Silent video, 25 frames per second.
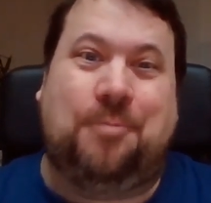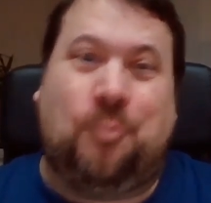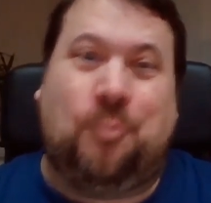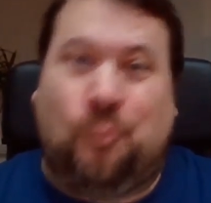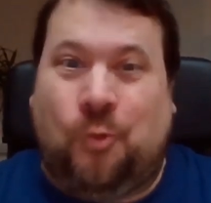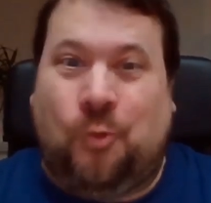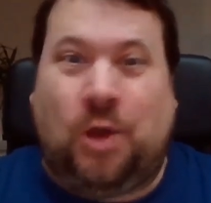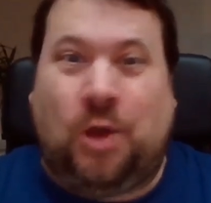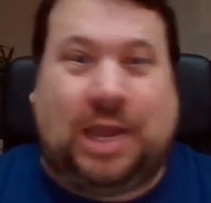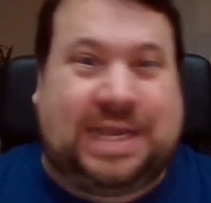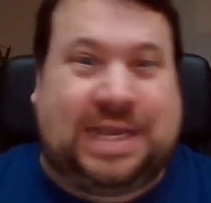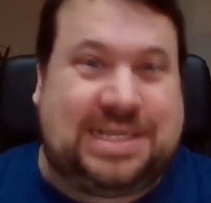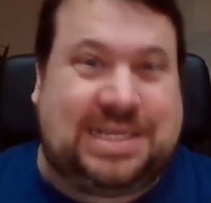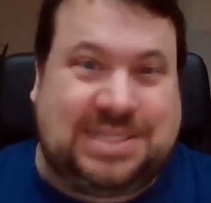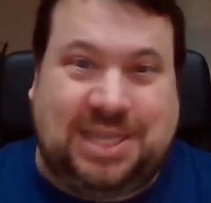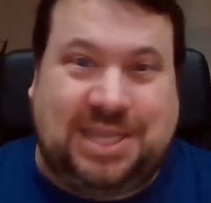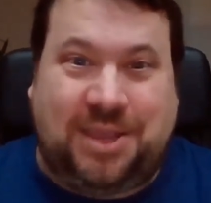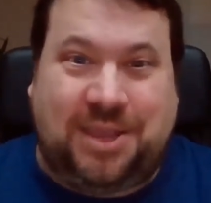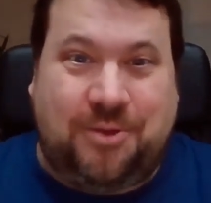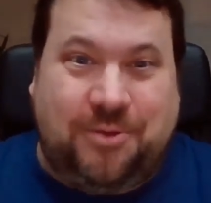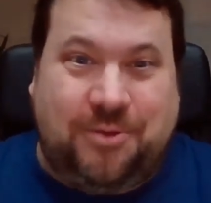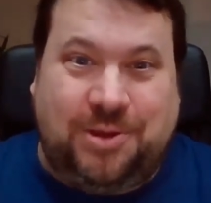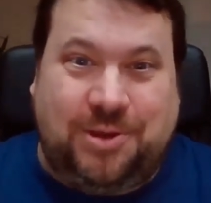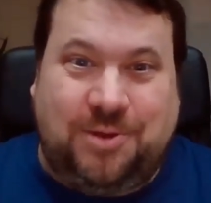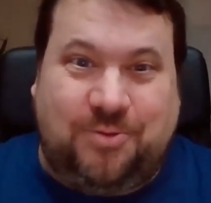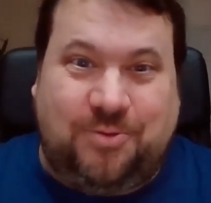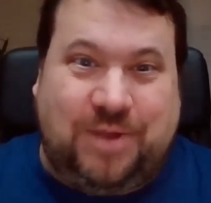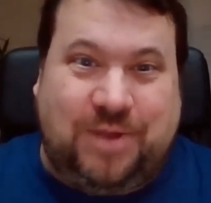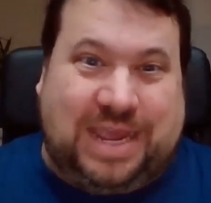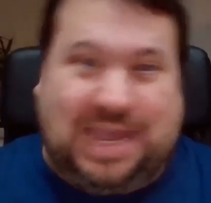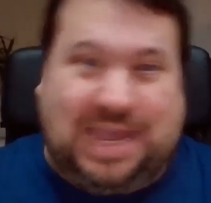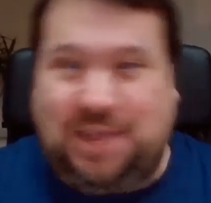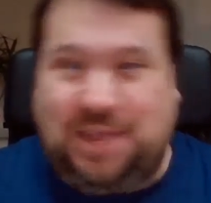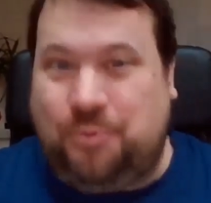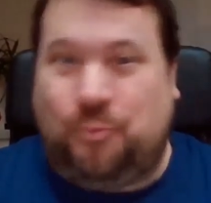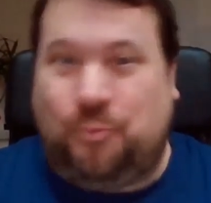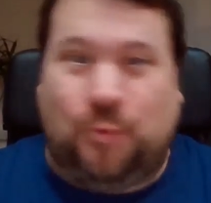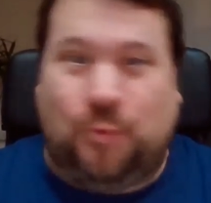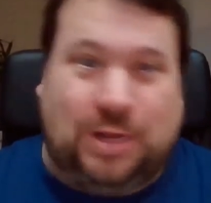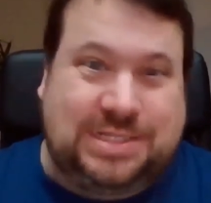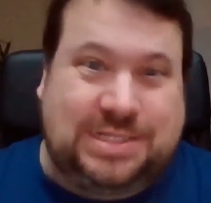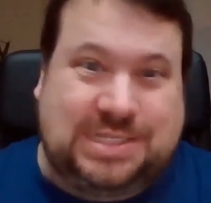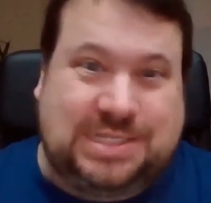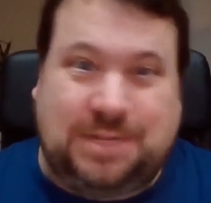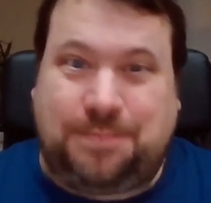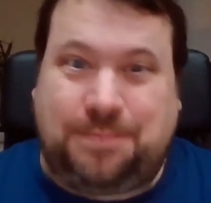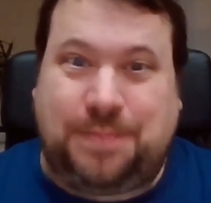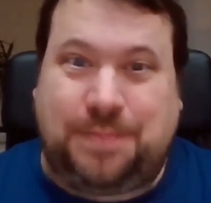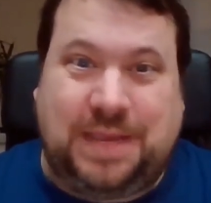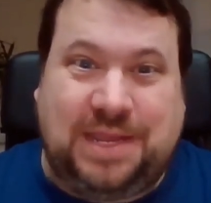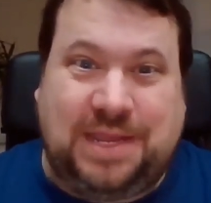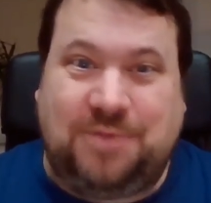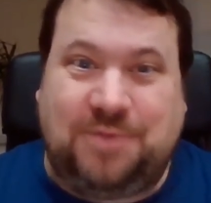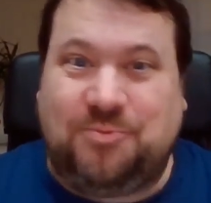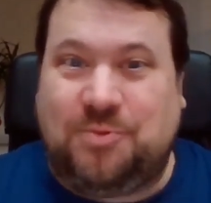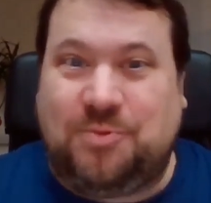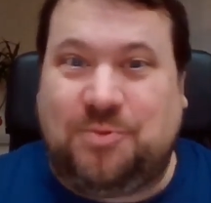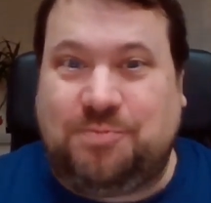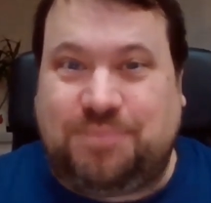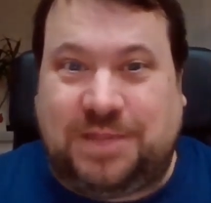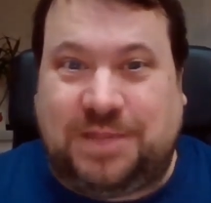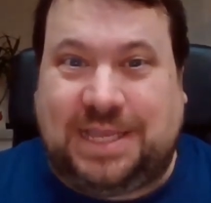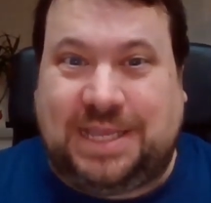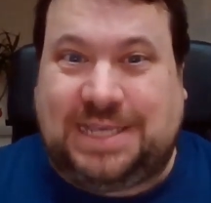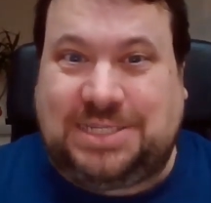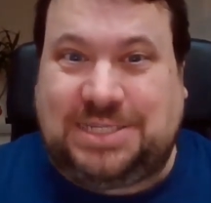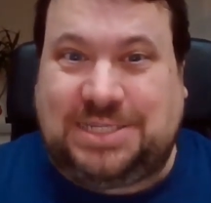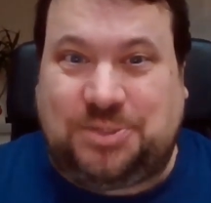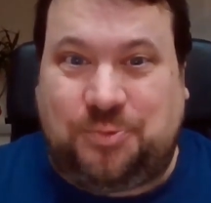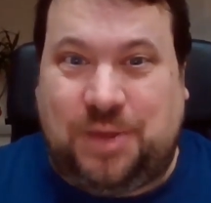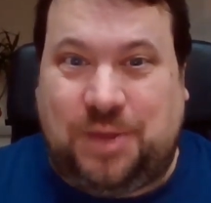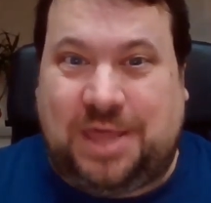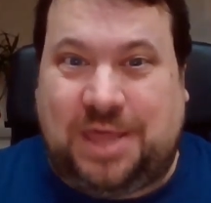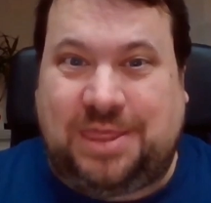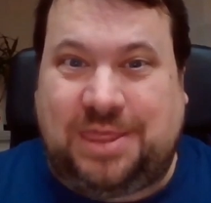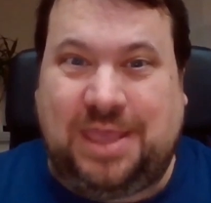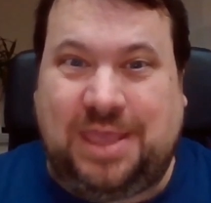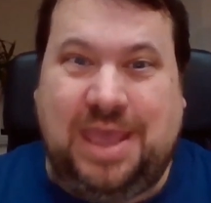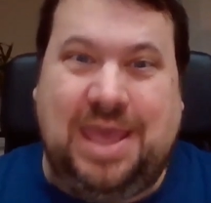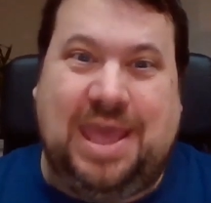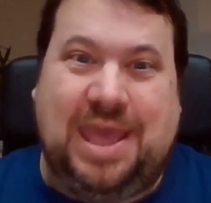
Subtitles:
Why is it going away? What's it being replaced with?